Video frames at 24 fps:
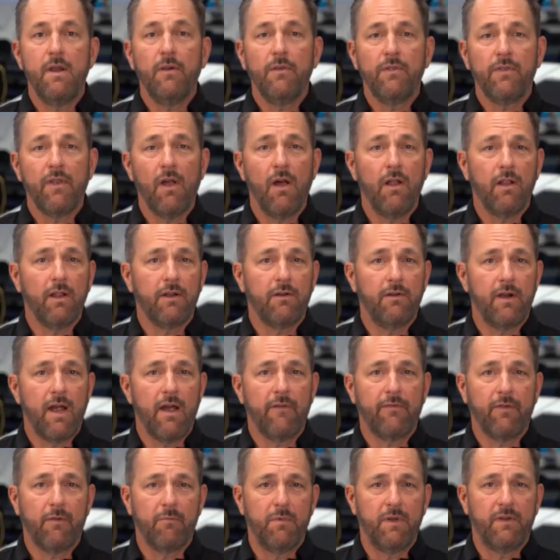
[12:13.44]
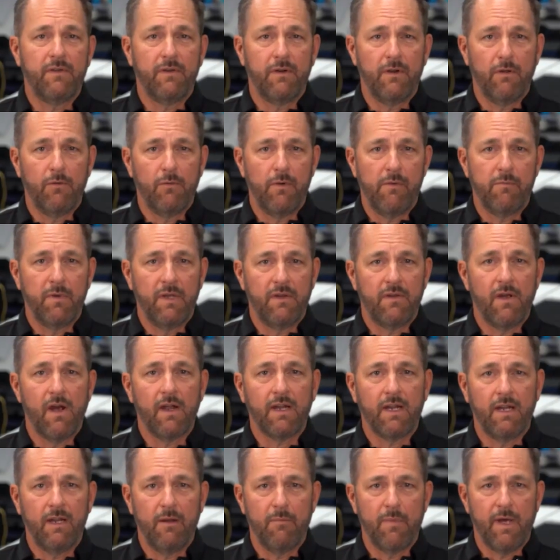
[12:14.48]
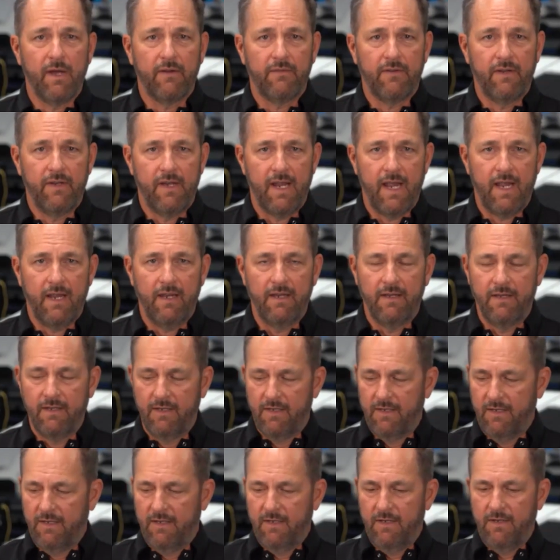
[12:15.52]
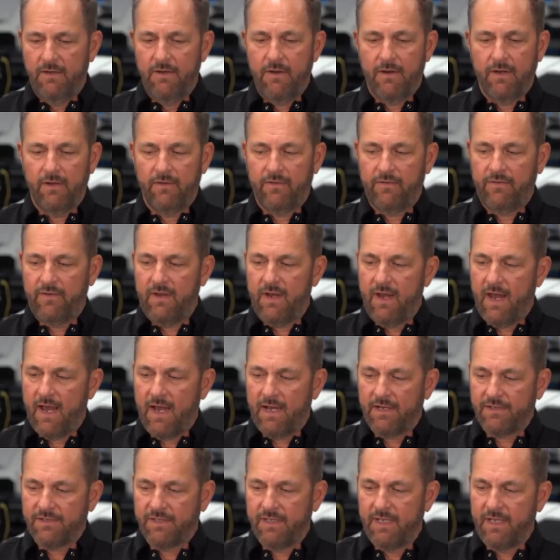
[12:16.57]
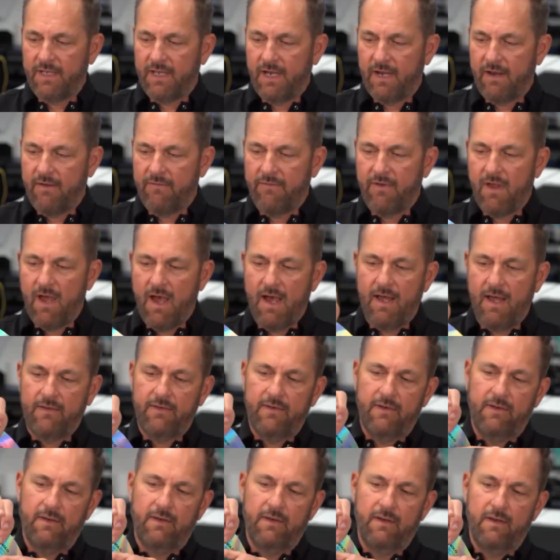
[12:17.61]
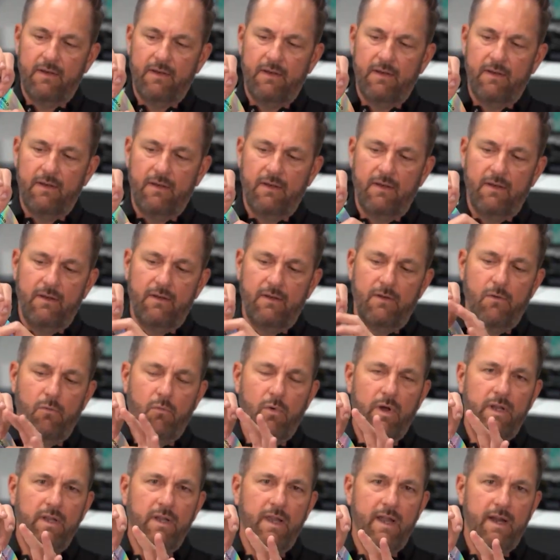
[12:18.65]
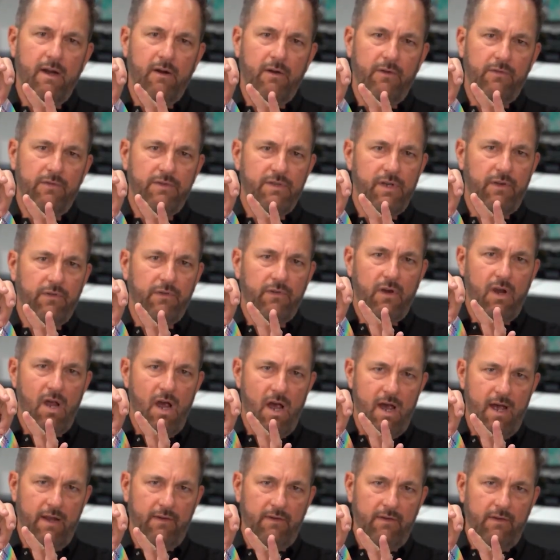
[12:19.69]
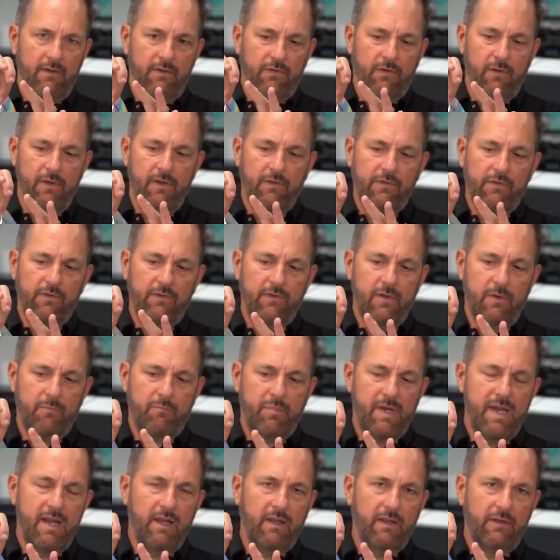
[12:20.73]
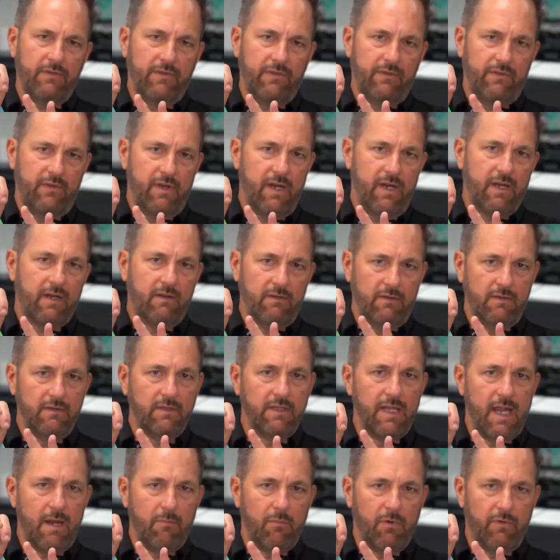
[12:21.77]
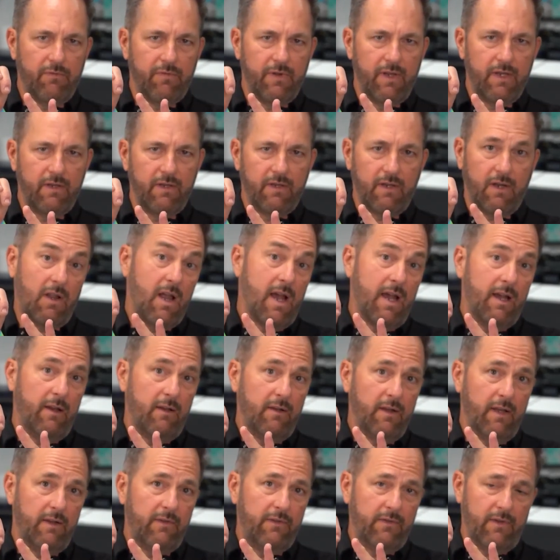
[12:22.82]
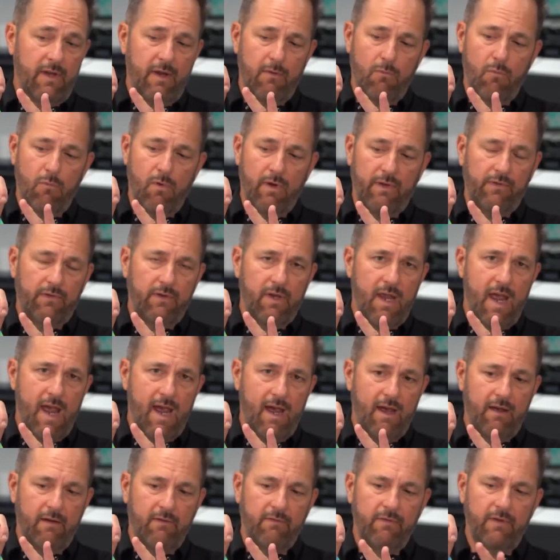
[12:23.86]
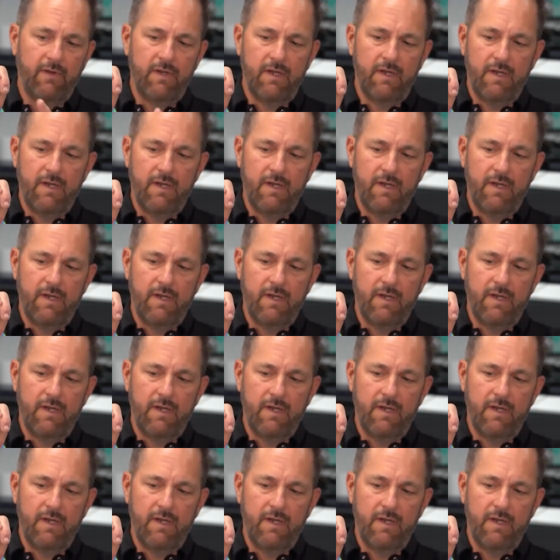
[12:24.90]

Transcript: Here's the holographic material we've been talking about today. You can see actually that I've got the one layer is just cut. So this is the peel a stick label that the client, let's say, wants to have.